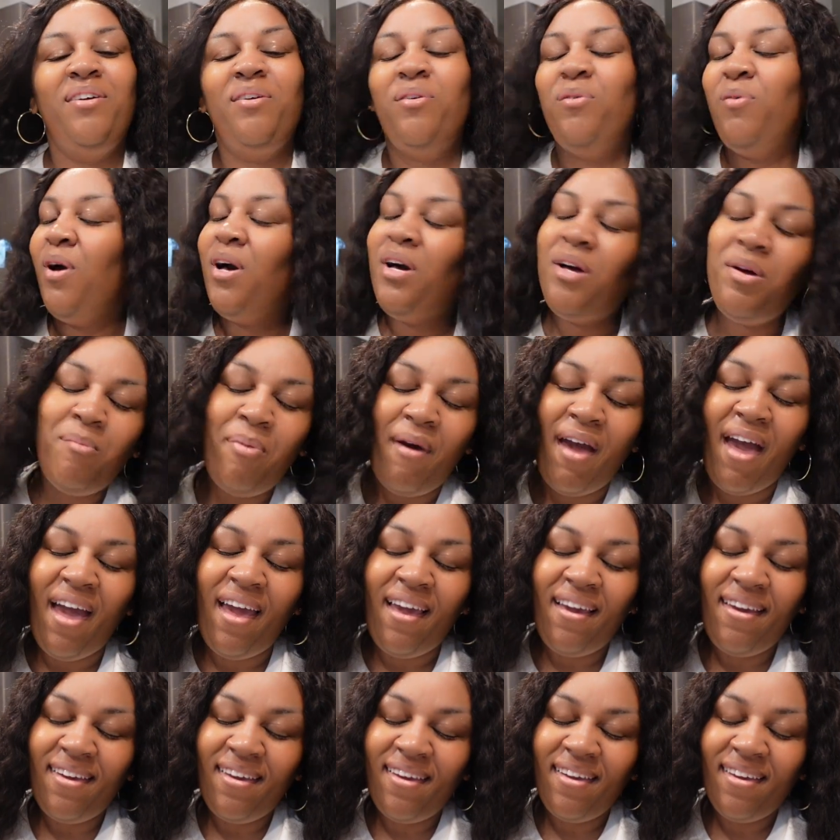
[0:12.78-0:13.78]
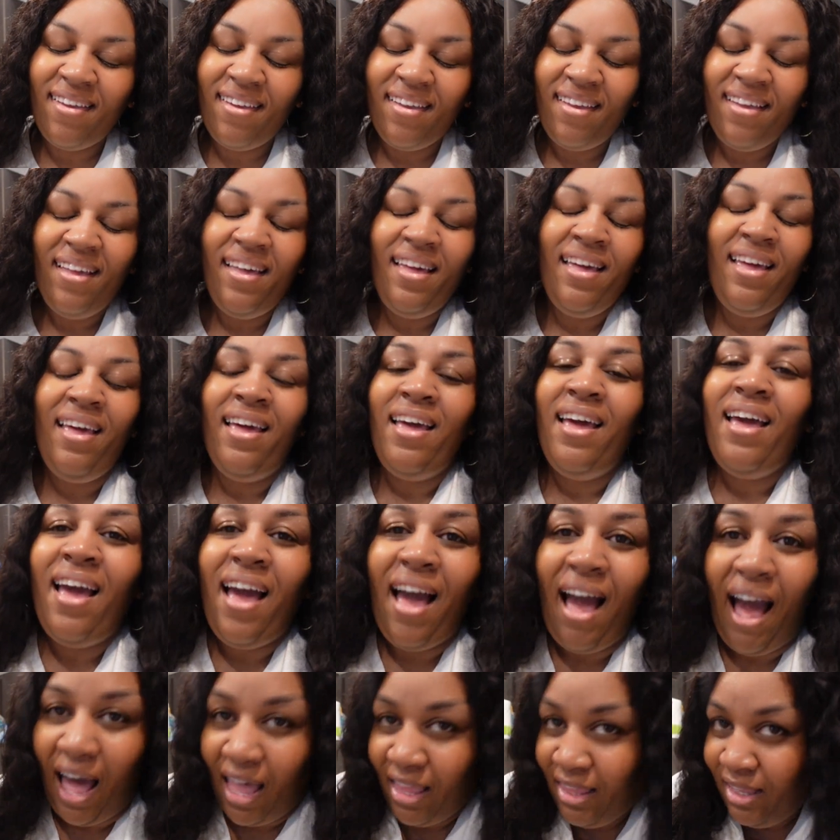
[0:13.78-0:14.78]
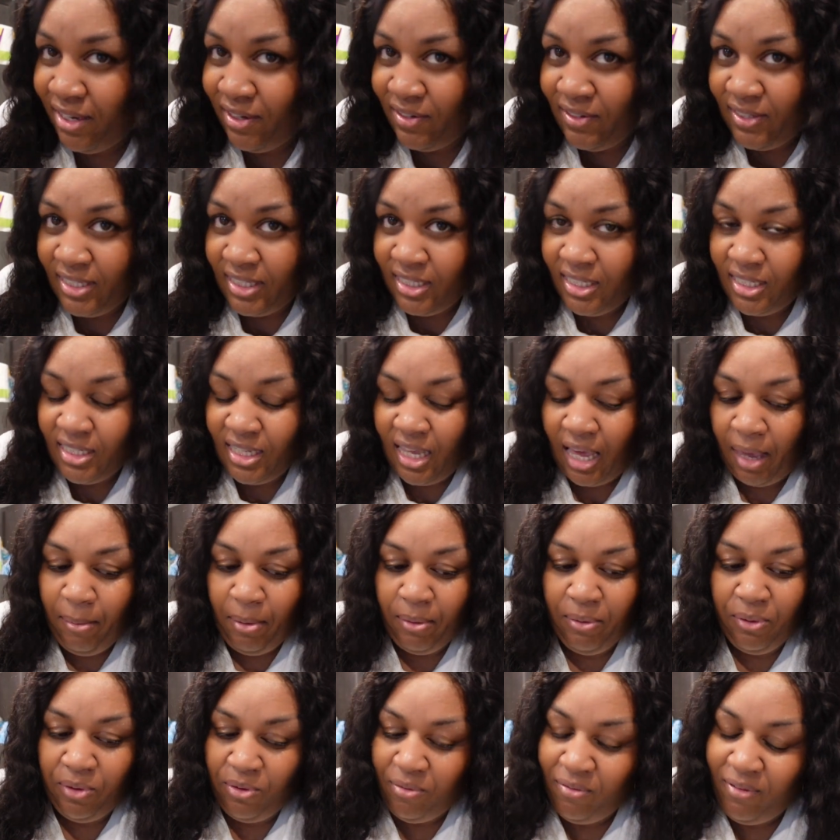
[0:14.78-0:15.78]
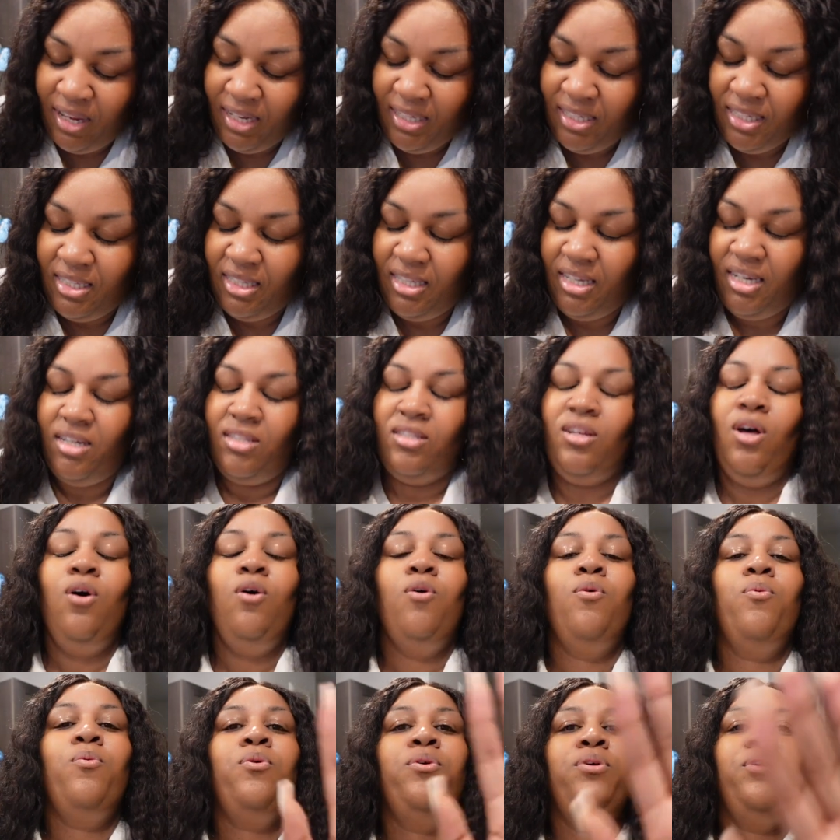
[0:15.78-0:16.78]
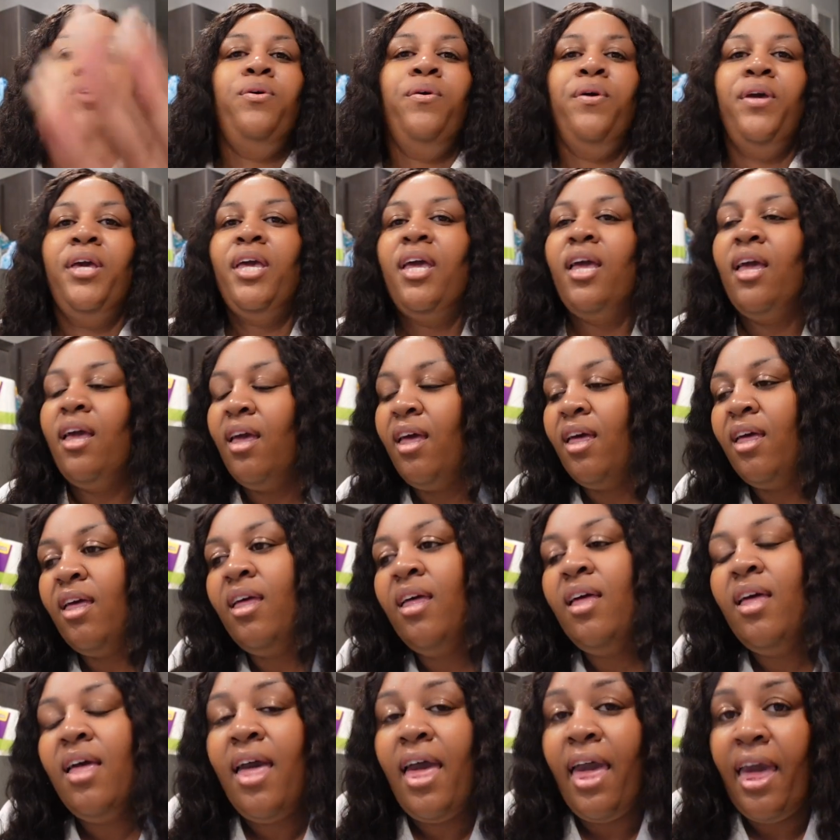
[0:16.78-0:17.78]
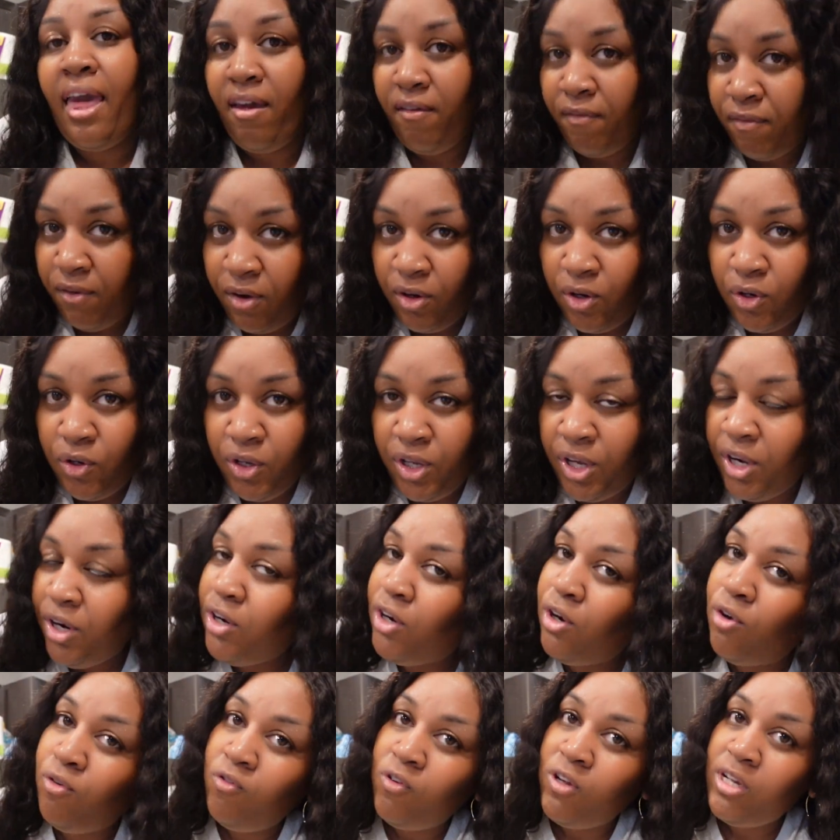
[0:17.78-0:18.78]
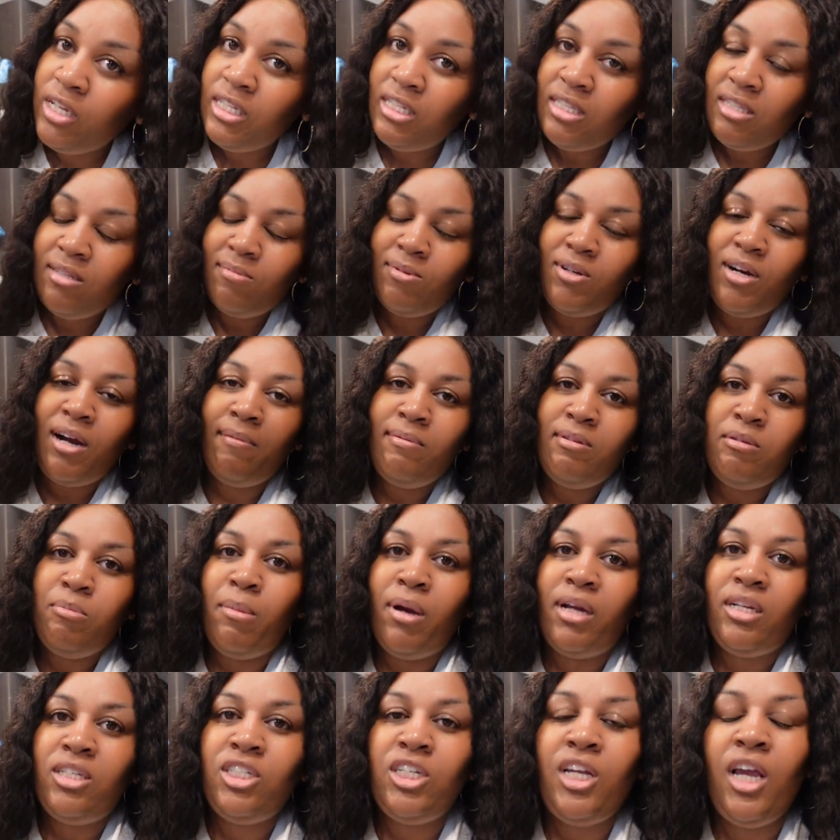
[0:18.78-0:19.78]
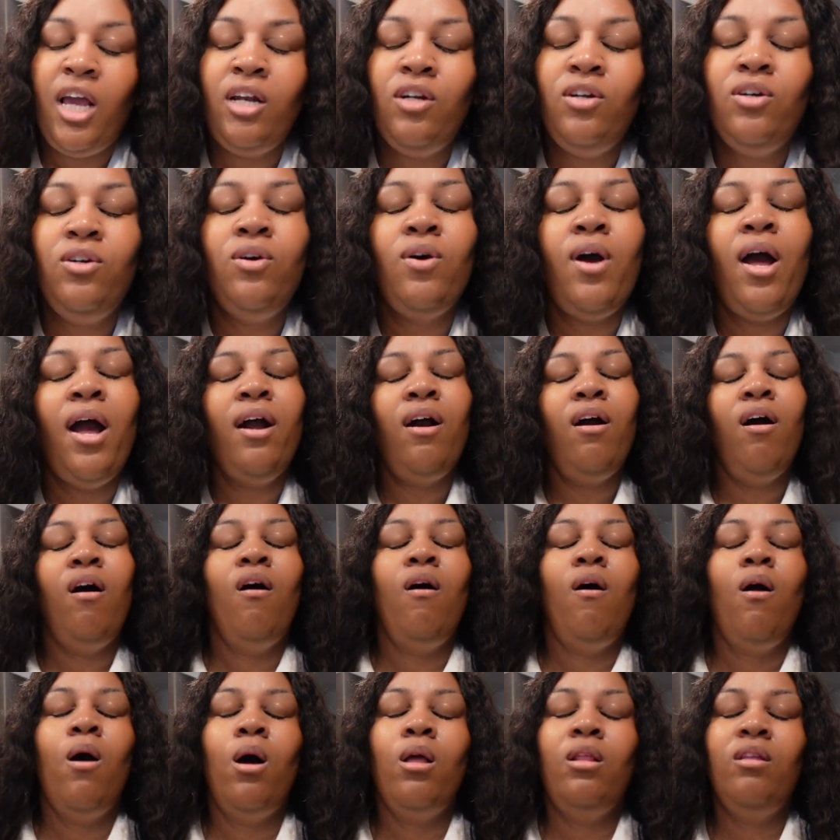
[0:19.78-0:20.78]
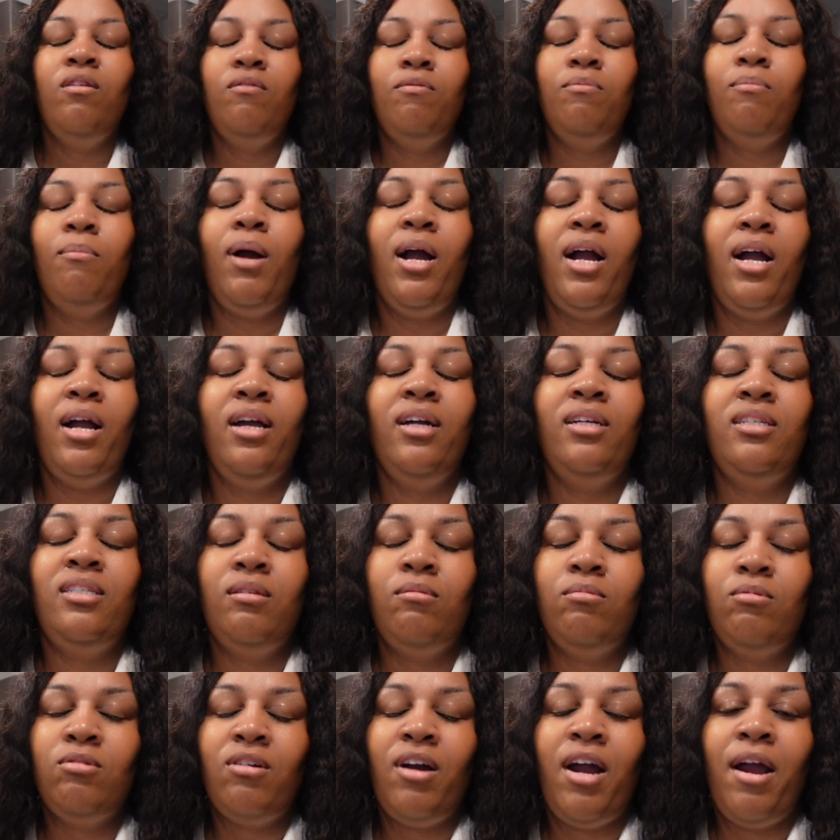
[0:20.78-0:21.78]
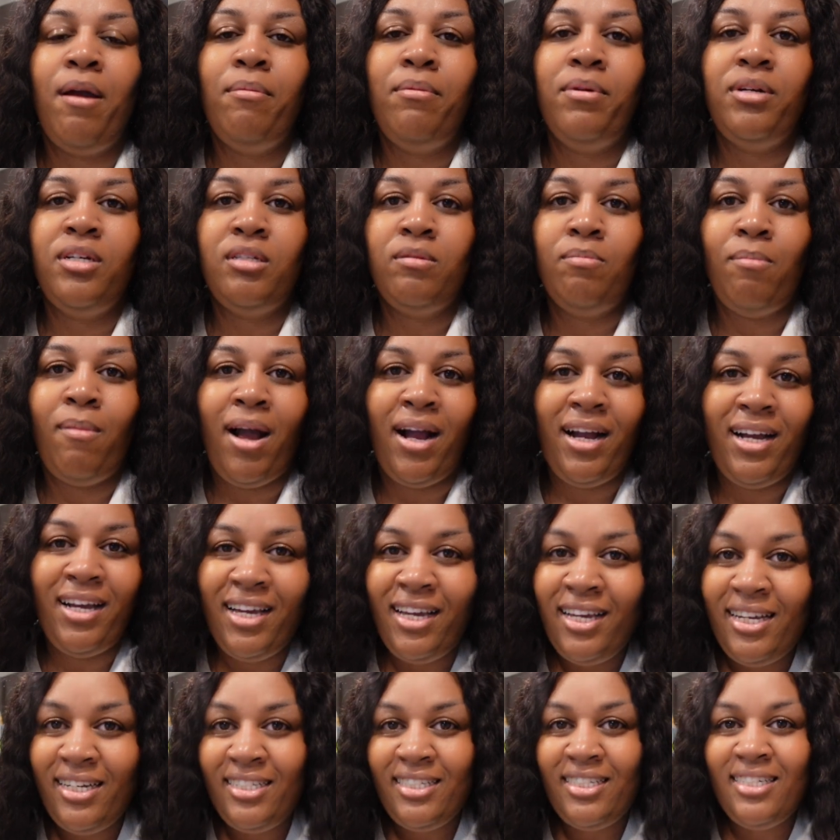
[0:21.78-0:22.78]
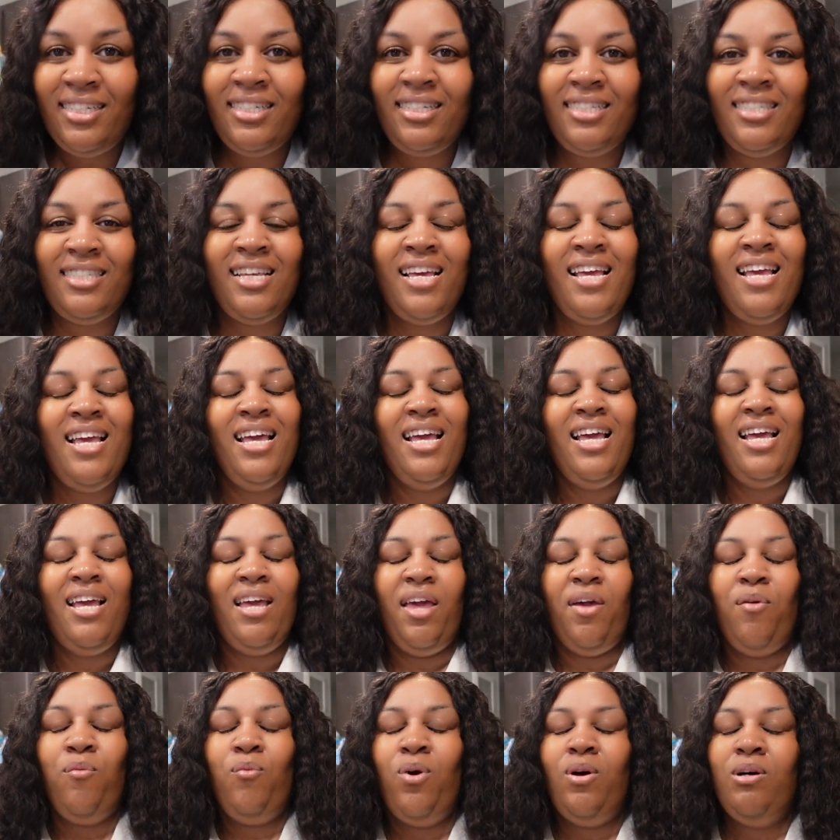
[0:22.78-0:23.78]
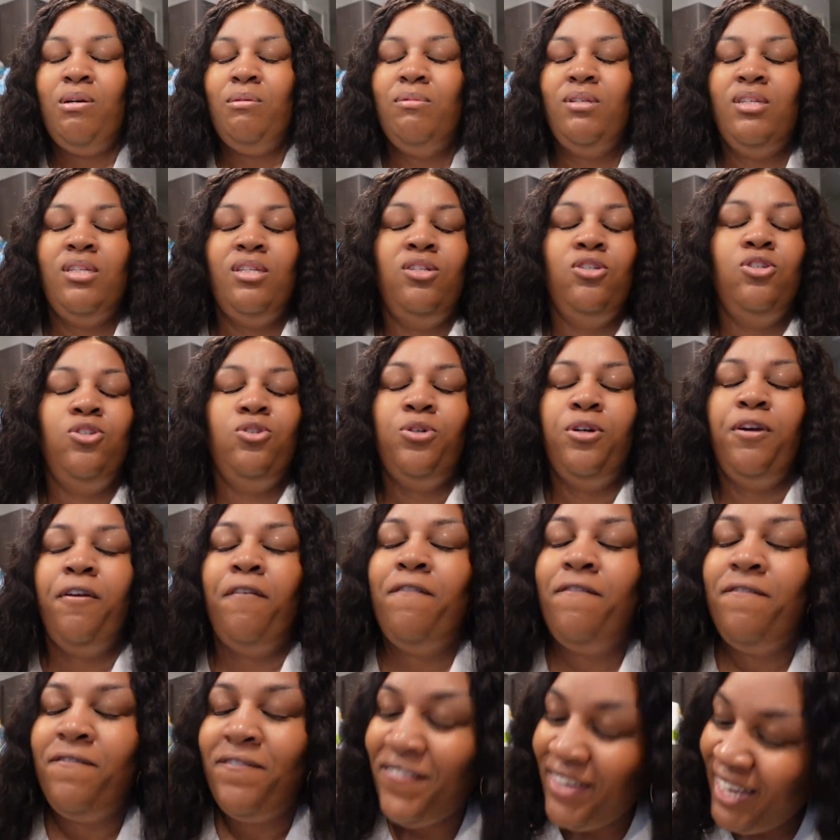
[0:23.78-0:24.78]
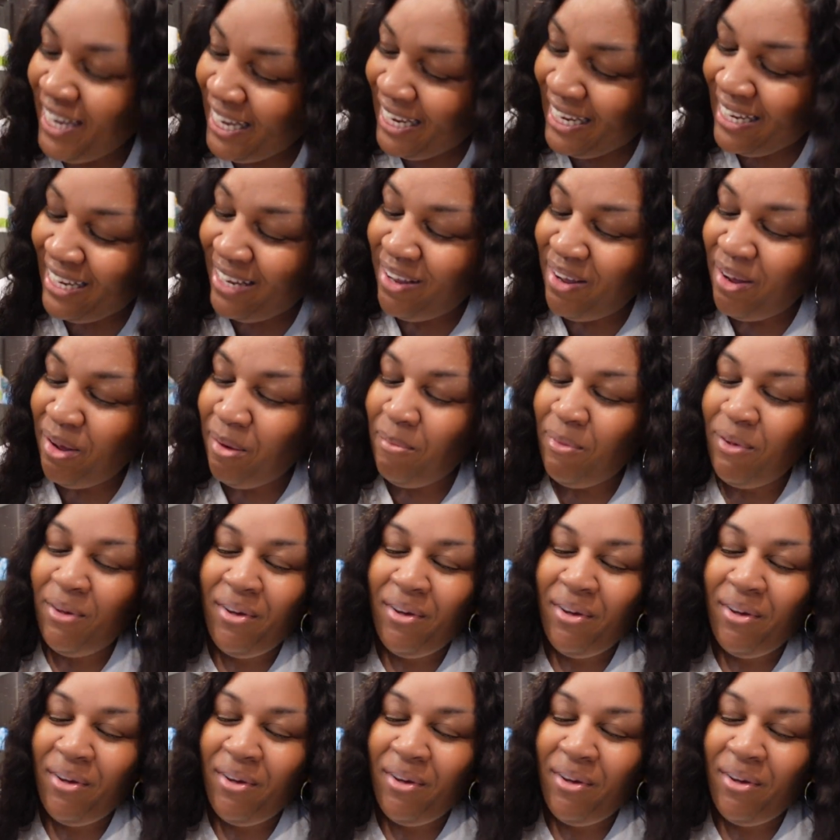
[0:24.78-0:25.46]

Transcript: Welcome back. I literally just came up three flights of stairs. Oh, really quick, if you're new here, don't forget to subscribe to my channel. I call all of my subscribers my cousins, and welcome to the joy fam.